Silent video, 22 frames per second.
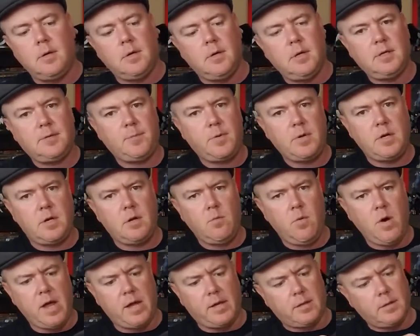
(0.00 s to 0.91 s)
That's pretty good
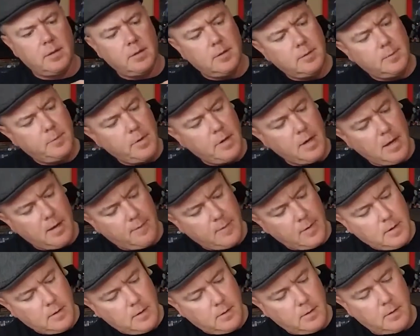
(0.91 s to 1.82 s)
weight. It's pretty
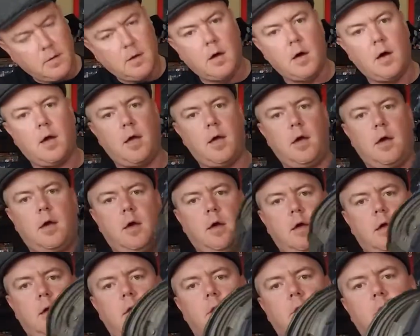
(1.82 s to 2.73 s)
heavy. Oh
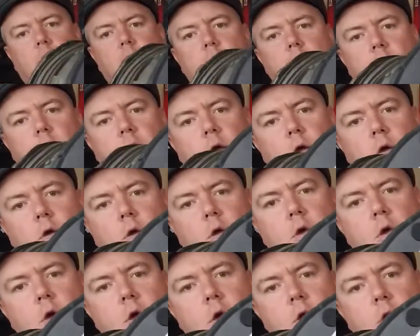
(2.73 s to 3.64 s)
yeah. Okay.
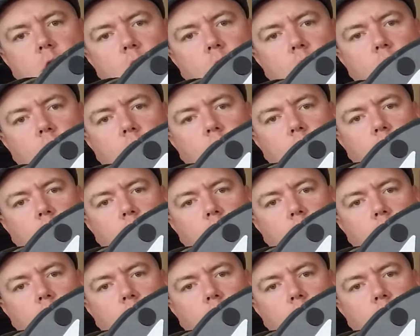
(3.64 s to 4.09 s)
Oh.